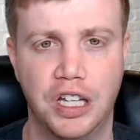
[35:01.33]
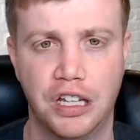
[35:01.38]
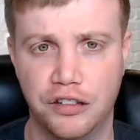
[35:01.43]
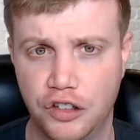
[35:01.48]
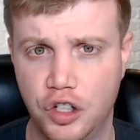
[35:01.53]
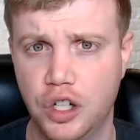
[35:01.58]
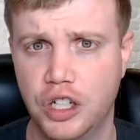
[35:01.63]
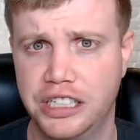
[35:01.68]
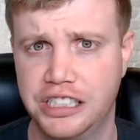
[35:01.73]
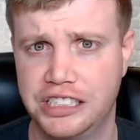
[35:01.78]

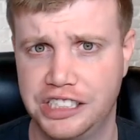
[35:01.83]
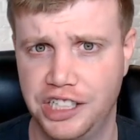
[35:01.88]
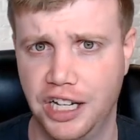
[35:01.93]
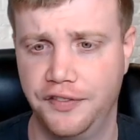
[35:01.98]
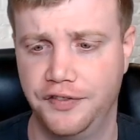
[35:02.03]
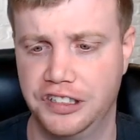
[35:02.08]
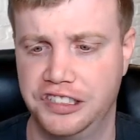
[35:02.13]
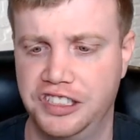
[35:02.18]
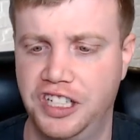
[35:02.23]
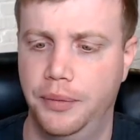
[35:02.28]
good
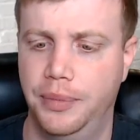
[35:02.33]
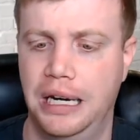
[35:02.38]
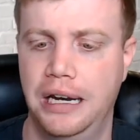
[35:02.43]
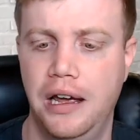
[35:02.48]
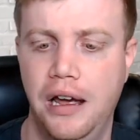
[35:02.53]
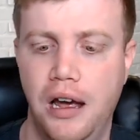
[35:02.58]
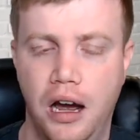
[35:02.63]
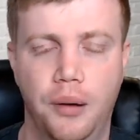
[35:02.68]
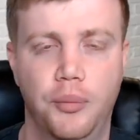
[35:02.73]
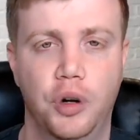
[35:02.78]
stuff is coming.
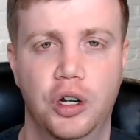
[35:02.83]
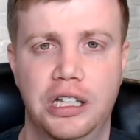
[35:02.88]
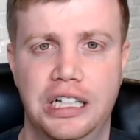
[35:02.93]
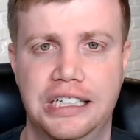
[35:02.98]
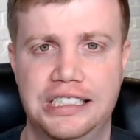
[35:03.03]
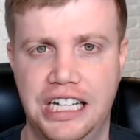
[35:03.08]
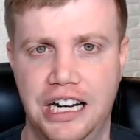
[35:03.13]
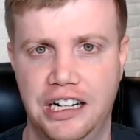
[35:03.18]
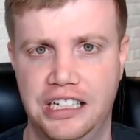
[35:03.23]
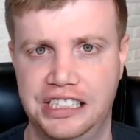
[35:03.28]
I'm really
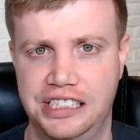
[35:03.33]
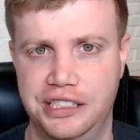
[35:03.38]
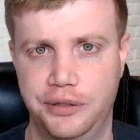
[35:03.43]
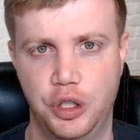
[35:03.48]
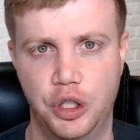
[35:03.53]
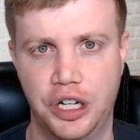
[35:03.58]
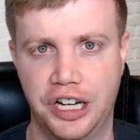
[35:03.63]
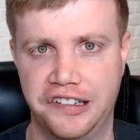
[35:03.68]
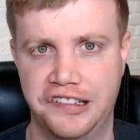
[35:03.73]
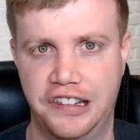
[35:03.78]
excited to see what
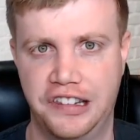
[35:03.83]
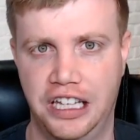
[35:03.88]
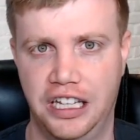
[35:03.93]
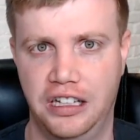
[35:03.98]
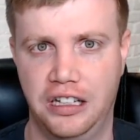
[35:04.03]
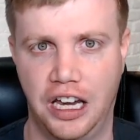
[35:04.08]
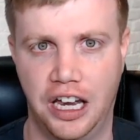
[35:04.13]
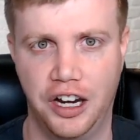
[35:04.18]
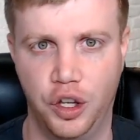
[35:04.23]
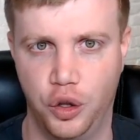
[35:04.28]
you guys
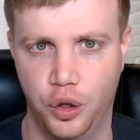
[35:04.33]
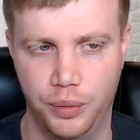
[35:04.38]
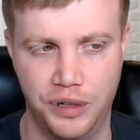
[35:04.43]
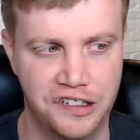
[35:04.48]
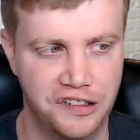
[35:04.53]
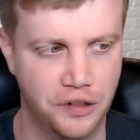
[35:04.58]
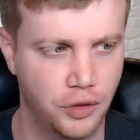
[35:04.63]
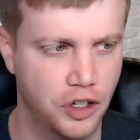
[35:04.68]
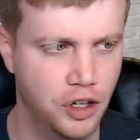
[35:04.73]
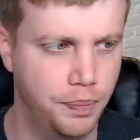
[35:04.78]
think. I know there'll be
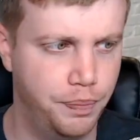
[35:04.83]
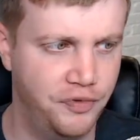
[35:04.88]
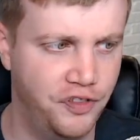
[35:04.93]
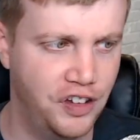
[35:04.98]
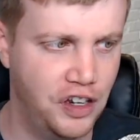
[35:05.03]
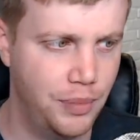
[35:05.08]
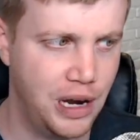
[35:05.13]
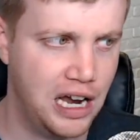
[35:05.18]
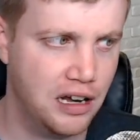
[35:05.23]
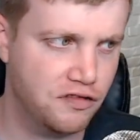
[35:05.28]
some good
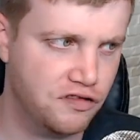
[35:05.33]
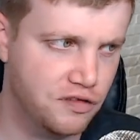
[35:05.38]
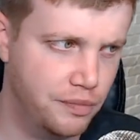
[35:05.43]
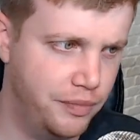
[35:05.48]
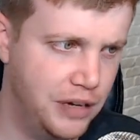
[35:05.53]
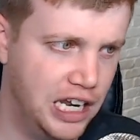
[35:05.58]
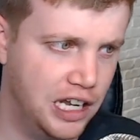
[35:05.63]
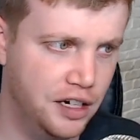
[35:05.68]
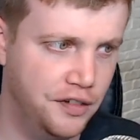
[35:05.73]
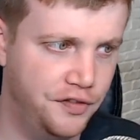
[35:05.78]
feedback, some
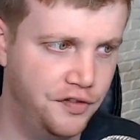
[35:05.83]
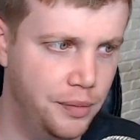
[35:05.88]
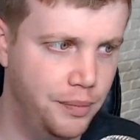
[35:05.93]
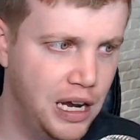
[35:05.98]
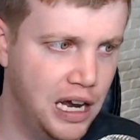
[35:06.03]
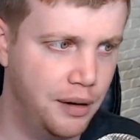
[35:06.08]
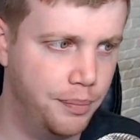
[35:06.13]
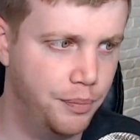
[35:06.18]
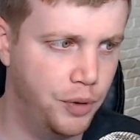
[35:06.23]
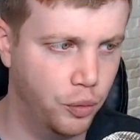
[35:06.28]
negative
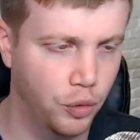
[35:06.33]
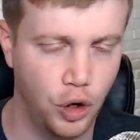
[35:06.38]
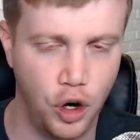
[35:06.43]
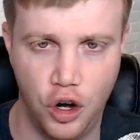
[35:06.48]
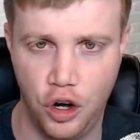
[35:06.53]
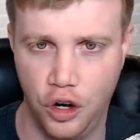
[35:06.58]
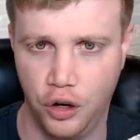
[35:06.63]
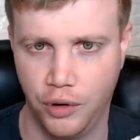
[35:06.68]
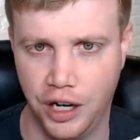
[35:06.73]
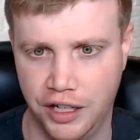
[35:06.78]
feedback, but we're
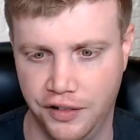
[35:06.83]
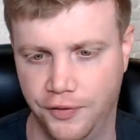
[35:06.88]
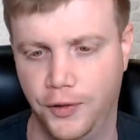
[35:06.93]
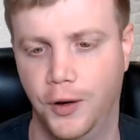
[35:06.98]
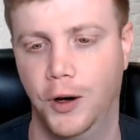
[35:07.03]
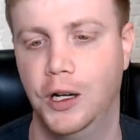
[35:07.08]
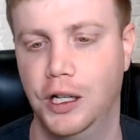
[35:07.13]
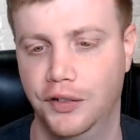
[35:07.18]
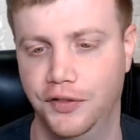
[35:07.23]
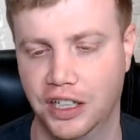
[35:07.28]
all ready for
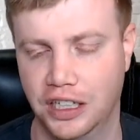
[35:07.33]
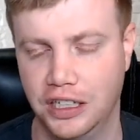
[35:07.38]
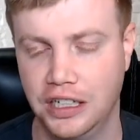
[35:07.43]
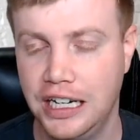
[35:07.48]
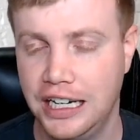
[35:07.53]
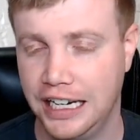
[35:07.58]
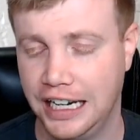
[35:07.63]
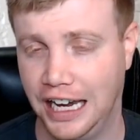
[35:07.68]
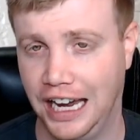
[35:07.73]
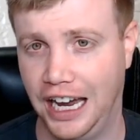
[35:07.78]
all of it.
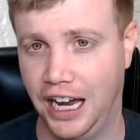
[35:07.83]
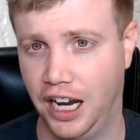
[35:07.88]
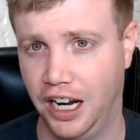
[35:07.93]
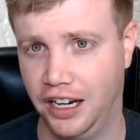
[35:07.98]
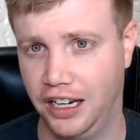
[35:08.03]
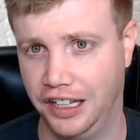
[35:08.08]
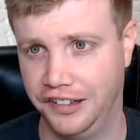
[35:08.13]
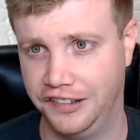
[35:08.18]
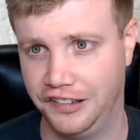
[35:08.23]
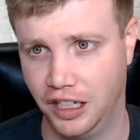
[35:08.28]

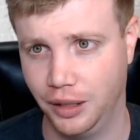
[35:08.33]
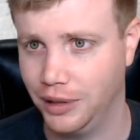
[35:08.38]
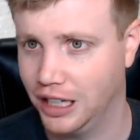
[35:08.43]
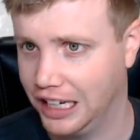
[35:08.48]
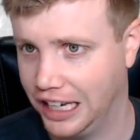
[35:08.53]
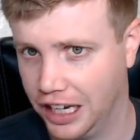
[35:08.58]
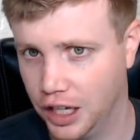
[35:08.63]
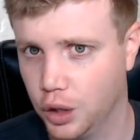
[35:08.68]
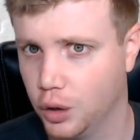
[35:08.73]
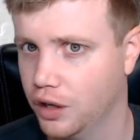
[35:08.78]
And it's going to be an
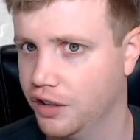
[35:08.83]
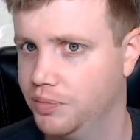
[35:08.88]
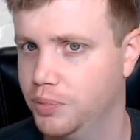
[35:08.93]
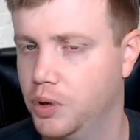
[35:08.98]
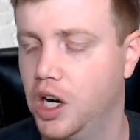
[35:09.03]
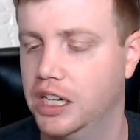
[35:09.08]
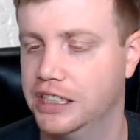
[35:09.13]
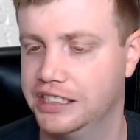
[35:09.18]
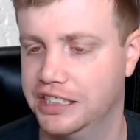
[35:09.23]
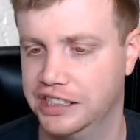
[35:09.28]
iterative
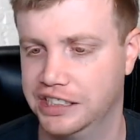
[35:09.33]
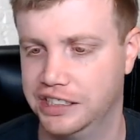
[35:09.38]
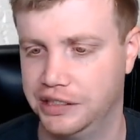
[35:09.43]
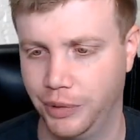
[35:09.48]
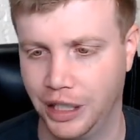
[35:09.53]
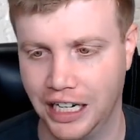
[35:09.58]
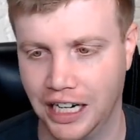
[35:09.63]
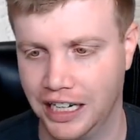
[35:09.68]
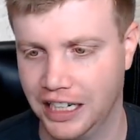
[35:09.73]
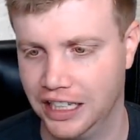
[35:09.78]
process, and
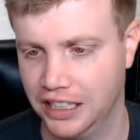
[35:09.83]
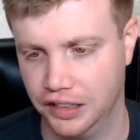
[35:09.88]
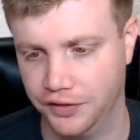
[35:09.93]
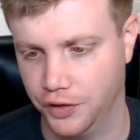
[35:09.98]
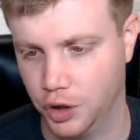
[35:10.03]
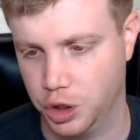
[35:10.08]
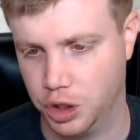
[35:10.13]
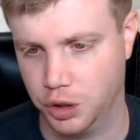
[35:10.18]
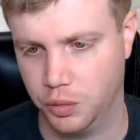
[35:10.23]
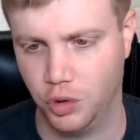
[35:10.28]
we got to get to
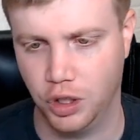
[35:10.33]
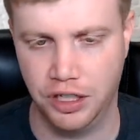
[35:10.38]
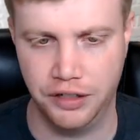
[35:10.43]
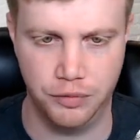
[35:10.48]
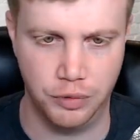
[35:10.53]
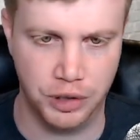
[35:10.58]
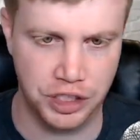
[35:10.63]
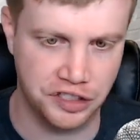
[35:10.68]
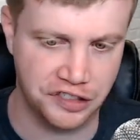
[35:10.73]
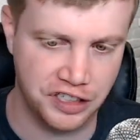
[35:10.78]
version one,
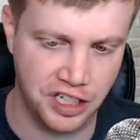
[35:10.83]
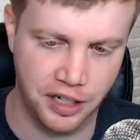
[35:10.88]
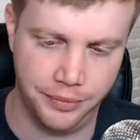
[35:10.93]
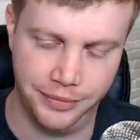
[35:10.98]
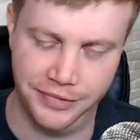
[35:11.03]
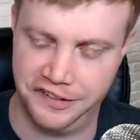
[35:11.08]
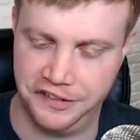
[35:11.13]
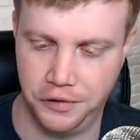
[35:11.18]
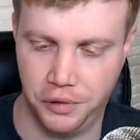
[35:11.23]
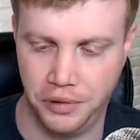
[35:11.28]
which is
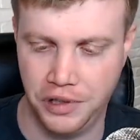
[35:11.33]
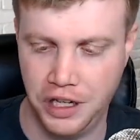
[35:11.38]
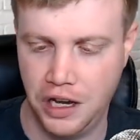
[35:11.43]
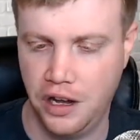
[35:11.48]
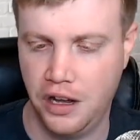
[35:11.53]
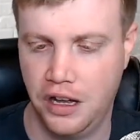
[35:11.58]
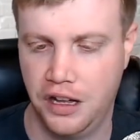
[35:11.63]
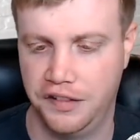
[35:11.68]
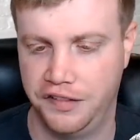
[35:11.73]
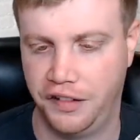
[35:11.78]
coming soon.
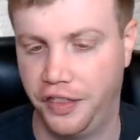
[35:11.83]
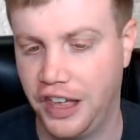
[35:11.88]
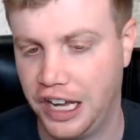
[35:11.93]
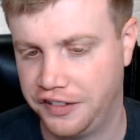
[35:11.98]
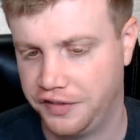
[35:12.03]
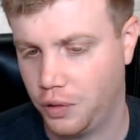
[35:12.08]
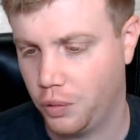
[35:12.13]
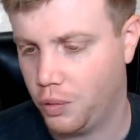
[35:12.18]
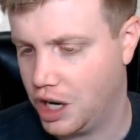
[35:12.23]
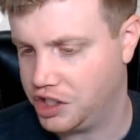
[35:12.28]
So
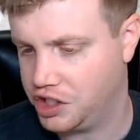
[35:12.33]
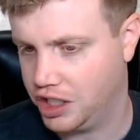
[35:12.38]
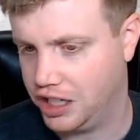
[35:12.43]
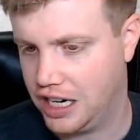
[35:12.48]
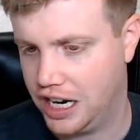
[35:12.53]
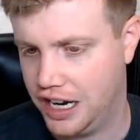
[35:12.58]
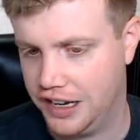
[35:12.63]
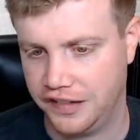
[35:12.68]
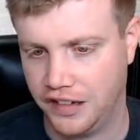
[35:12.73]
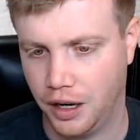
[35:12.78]
thanks for watching,
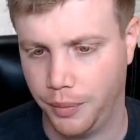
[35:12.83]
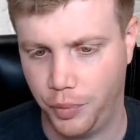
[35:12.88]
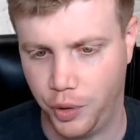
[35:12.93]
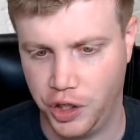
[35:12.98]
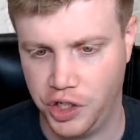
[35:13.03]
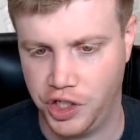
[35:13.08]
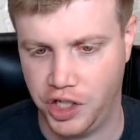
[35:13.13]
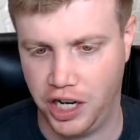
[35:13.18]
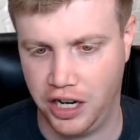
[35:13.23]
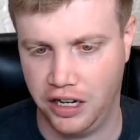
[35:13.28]
guys.
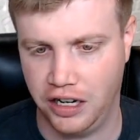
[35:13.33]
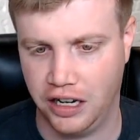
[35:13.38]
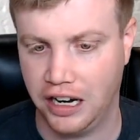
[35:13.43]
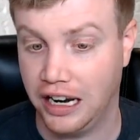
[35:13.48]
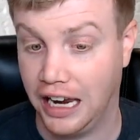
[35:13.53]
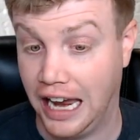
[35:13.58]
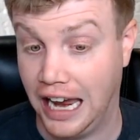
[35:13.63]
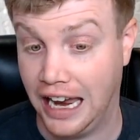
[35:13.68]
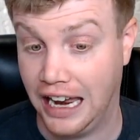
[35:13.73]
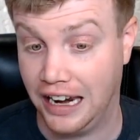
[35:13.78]
Appreciate it,
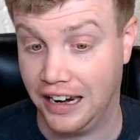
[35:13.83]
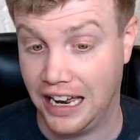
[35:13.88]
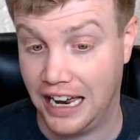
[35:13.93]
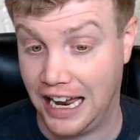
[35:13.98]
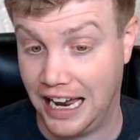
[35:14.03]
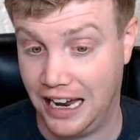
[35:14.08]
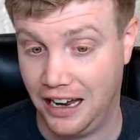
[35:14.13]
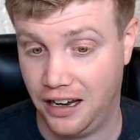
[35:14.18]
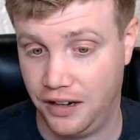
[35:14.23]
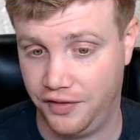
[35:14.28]
and
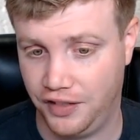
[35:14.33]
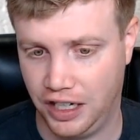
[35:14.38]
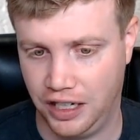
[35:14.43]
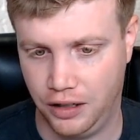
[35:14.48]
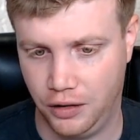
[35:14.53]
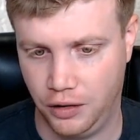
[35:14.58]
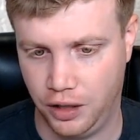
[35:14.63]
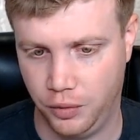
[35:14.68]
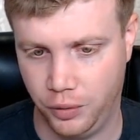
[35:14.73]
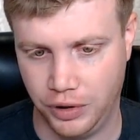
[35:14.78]
have a
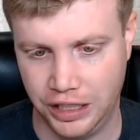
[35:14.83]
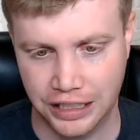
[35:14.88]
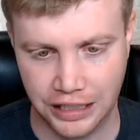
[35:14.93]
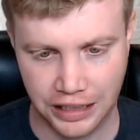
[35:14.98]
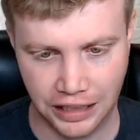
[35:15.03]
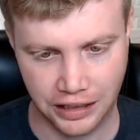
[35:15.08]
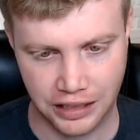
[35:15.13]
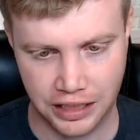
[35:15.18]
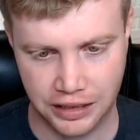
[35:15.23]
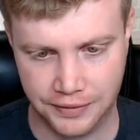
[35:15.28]
great
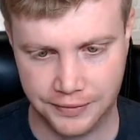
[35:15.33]
weekend.